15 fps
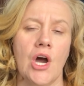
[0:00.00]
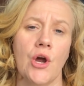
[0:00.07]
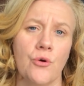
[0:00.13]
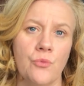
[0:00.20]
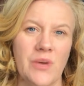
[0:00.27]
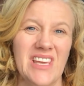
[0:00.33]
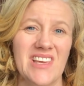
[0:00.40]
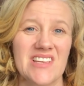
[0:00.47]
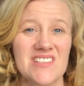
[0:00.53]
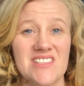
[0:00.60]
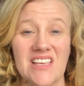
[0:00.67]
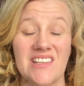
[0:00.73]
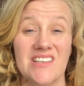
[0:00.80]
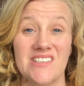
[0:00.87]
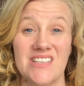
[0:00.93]
Are we
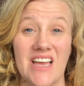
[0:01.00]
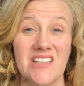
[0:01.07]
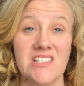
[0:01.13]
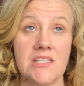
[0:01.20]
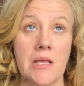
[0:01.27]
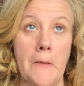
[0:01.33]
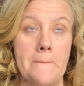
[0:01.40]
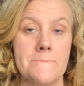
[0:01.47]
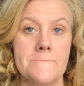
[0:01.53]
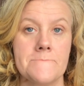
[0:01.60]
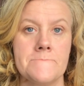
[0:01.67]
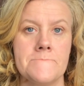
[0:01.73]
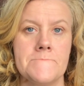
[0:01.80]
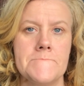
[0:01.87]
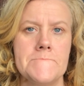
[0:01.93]
gazelle intense?
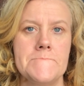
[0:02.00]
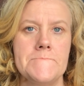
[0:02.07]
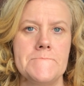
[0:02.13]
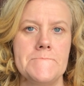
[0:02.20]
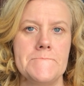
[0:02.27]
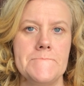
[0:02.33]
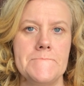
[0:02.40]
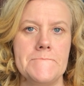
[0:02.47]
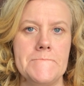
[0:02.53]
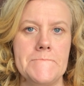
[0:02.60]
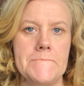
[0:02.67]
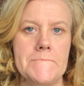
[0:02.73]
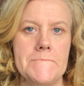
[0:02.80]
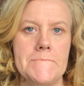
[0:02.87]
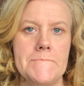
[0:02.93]

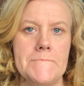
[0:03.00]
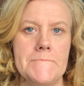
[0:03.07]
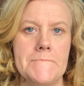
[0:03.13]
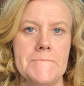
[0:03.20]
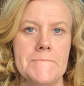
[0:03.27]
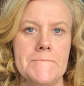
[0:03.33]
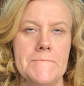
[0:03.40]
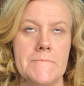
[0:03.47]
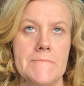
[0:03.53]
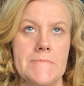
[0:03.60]
Hmm,